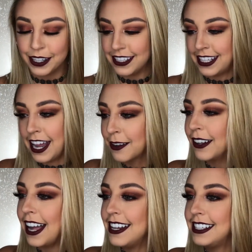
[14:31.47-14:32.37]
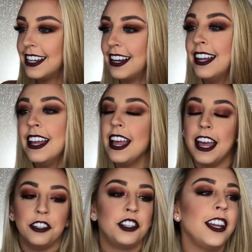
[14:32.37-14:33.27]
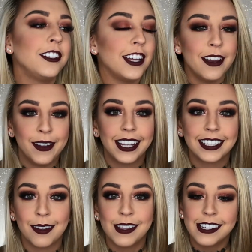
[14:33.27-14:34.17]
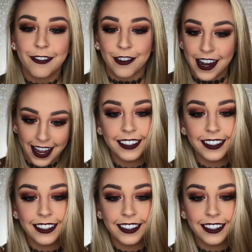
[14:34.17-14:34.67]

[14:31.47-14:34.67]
You can take one idea and change it and make it something different.